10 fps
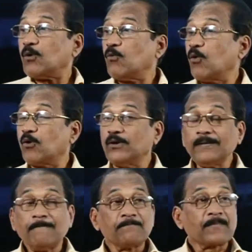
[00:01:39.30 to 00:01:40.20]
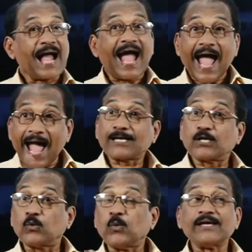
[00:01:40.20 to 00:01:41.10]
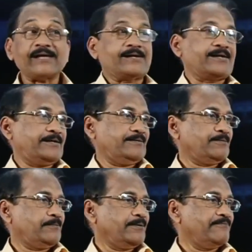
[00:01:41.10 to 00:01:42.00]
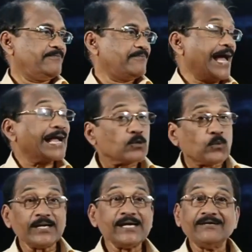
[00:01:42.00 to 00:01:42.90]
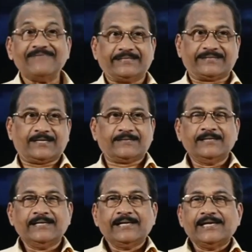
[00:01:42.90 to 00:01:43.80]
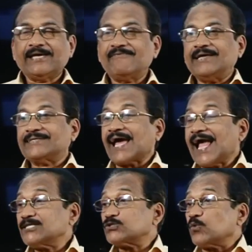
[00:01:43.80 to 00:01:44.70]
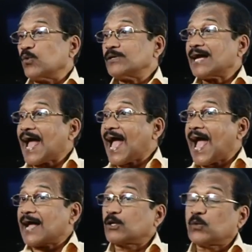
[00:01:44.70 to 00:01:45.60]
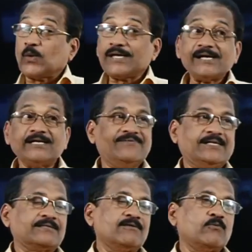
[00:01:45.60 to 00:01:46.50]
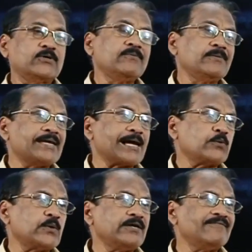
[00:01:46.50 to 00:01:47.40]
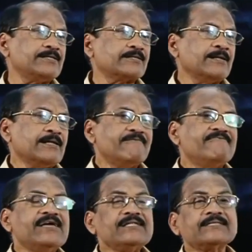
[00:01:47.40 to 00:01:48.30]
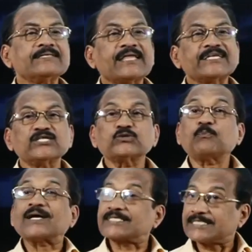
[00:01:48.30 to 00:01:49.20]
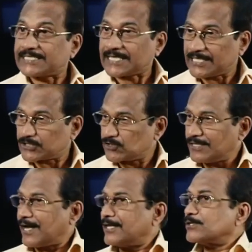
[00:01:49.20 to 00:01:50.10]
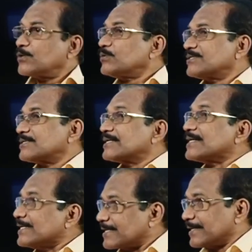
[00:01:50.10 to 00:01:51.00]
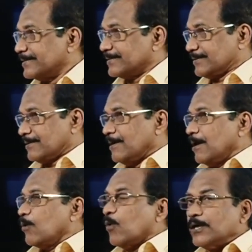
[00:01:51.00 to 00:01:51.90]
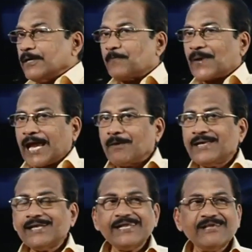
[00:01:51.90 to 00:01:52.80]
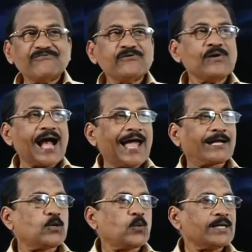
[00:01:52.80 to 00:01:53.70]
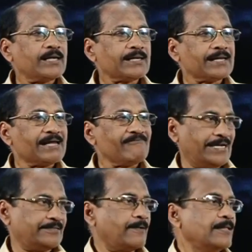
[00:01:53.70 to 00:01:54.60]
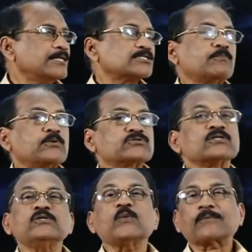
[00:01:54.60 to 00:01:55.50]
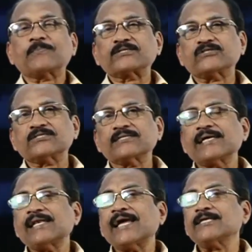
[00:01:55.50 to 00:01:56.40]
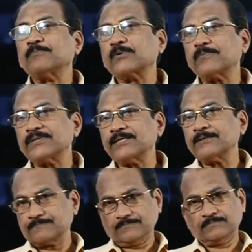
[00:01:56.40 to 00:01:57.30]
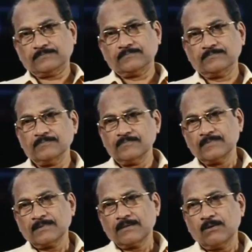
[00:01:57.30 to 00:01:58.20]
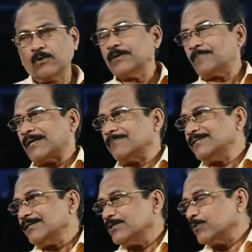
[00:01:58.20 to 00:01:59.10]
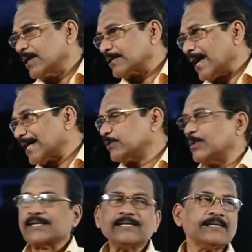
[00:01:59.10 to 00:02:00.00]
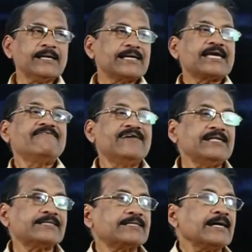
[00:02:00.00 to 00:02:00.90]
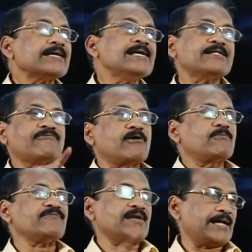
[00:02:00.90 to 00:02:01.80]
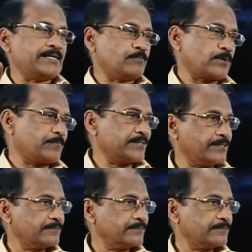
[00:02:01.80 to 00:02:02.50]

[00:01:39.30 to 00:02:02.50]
on acquired wealth. A tax on acquired wealth. What do you mean by acquired wealth? Wealth that is purchased and not inherited. On payment, if you acquire a wealth, suppose you are purchasing a landed property, on payment you are acquiring a wealth in the form of landed property,